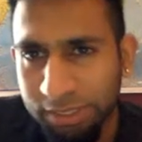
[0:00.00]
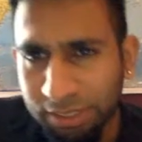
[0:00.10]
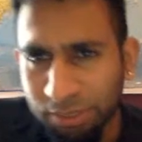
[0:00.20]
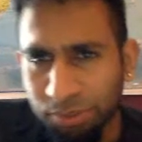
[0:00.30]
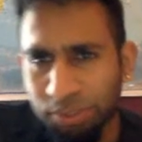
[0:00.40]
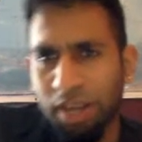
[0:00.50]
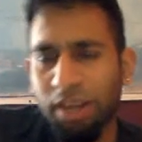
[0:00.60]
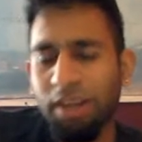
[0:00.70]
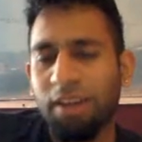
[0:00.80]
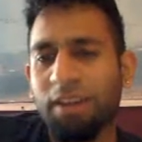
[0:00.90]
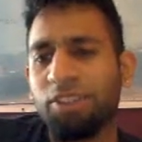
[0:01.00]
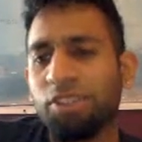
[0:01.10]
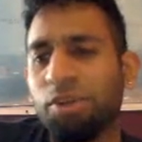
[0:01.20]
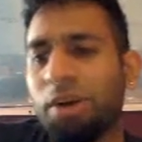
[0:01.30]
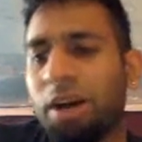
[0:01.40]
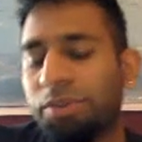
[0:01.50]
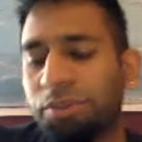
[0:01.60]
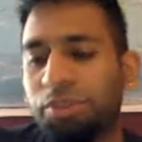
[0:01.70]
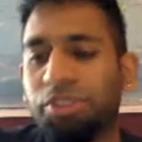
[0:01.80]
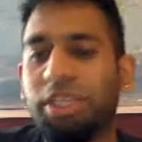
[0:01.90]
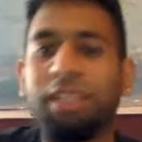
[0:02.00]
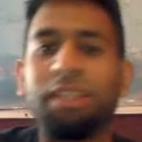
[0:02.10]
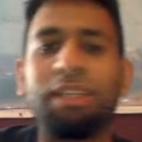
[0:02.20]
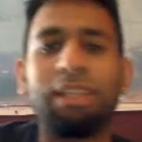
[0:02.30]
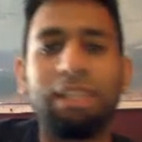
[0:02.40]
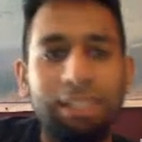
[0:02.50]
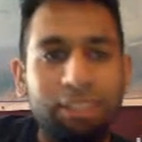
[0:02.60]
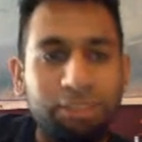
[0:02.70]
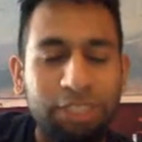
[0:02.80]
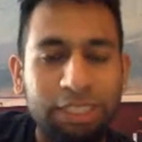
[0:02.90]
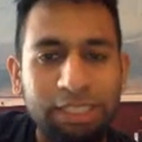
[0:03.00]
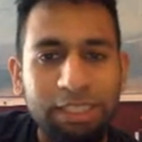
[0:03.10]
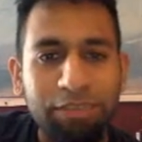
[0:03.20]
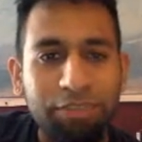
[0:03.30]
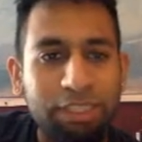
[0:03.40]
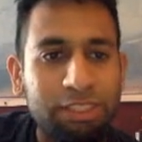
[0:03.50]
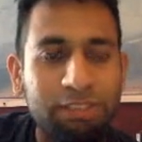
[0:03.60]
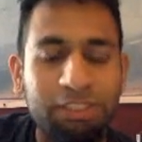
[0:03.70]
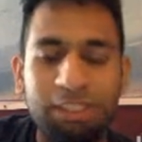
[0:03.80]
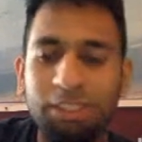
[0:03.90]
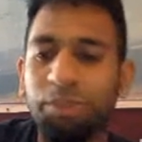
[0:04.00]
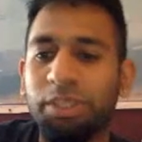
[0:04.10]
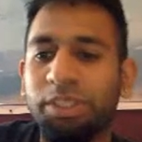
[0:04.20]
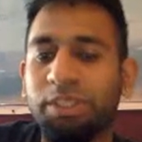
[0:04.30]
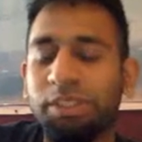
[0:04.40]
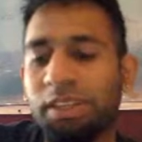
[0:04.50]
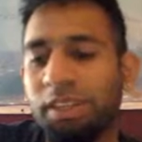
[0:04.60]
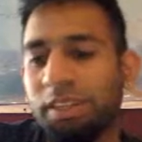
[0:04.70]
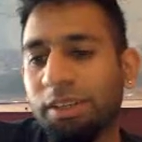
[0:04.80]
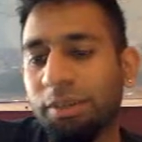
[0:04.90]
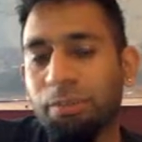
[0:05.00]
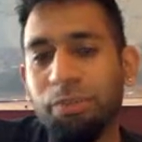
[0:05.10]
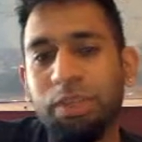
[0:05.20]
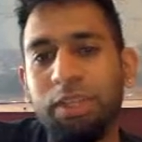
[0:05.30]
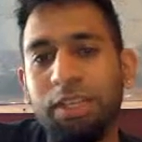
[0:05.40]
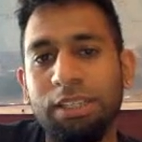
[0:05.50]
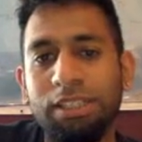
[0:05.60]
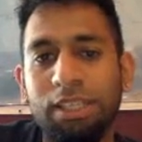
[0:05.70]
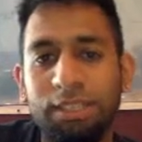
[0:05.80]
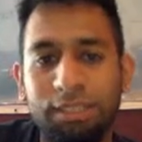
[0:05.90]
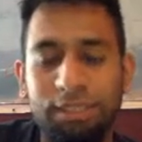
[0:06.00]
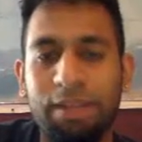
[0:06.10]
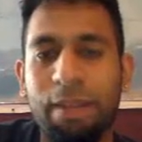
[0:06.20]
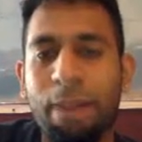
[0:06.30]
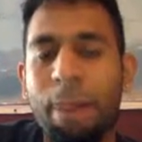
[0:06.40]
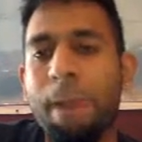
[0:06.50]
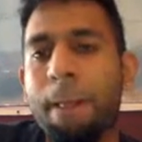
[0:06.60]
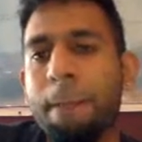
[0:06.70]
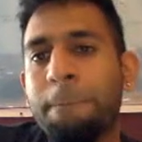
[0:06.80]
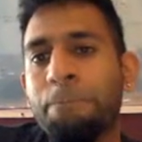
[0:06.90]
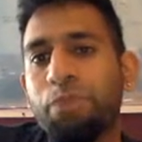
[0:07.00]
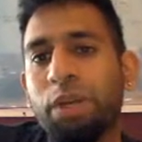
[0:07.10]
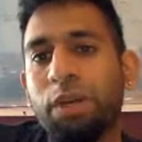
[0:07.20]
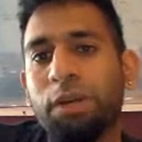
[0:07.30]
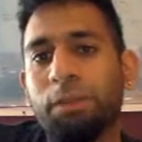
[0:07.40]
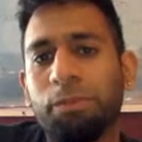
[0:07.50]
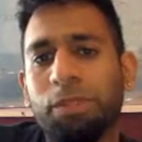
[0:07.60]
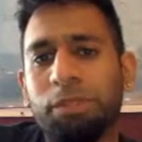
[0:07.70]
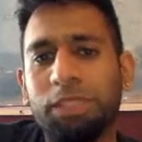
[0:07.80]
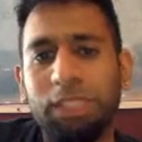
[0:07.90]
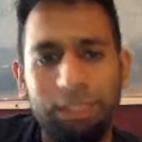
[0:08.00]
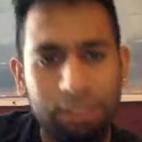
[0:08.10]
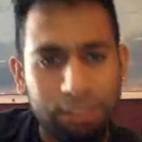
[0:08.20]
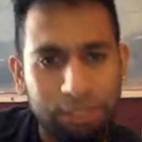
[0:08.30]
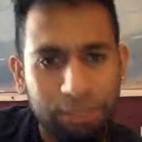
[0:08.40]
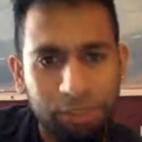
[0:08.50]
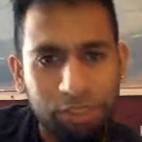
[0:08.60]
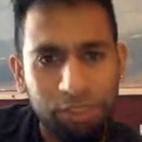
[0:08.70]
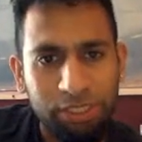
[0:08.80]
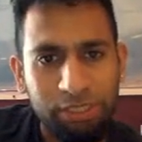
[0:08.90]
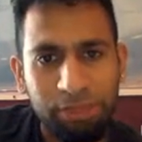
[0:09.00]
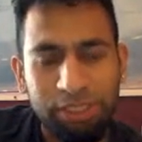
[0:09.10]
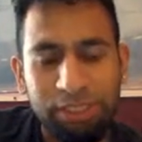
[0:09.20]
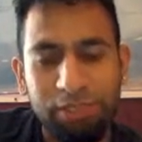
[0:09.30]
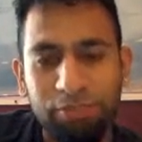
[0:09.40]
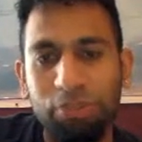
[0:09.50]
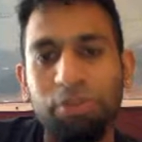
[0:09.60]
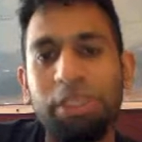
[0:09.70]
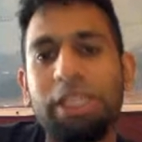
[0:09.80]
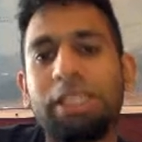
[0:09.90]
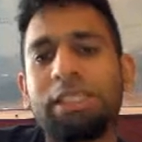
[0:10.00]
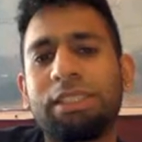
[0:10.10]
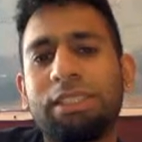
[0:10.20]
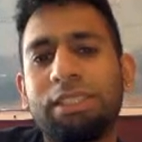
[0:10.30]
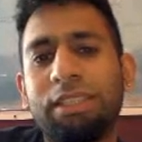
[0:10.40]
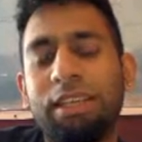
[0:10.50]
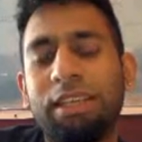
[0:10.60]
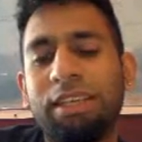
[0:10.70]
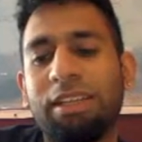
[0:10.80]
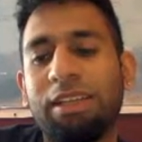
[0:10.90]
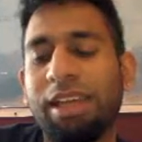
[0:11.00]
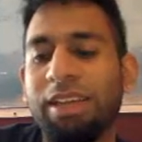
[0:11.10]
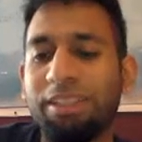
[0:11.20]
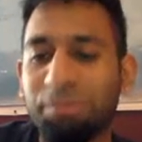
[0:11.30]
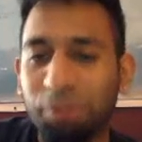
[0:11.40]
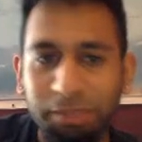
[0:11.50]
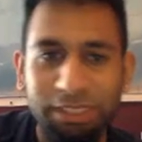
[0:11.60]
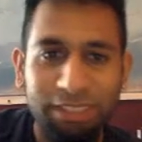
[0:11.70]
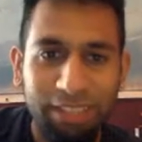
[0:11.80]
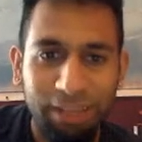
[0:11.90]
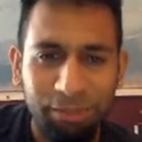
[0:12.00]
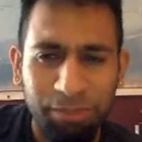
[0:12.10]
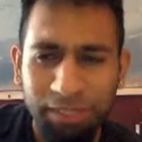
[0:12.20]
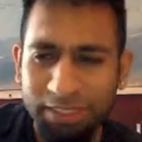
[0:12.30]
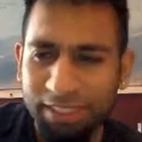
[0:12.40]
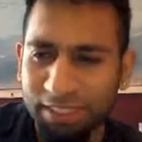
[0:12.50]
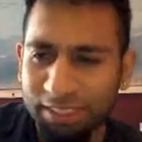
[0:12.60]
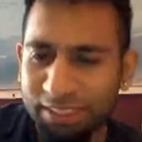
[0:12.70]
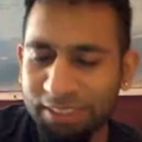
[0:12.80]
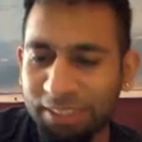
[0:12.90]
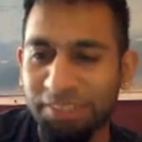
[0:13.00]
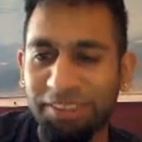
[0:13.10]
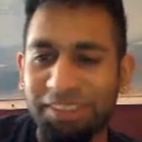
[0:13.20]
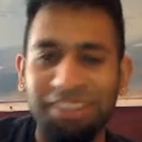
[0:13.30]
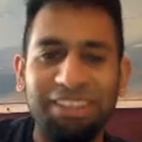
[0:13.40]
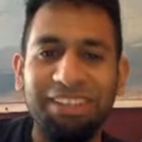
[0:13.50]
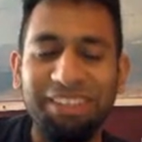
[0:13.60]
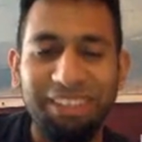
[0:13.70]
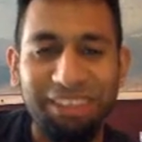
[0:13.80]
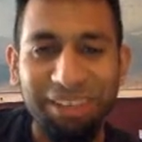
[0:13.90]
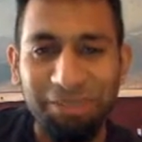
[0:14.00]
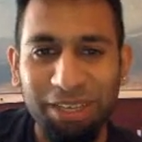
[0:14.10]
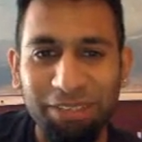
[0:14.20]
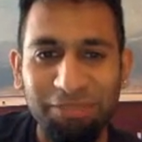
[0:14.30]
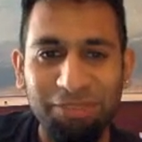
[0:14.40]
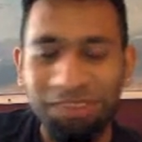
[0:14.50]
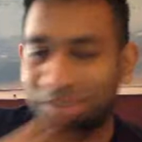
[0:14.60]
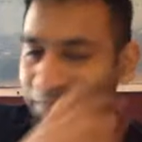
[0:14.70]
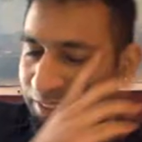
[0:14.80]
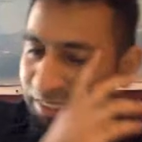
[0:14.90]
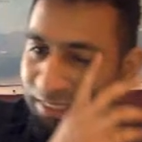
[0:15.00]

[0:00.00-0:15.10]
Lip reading: to show how to train reading the definition of the situation in chess. So I'm just going to demonstrate myself doing it, and I can't promise that I'm the best at this. I'm just,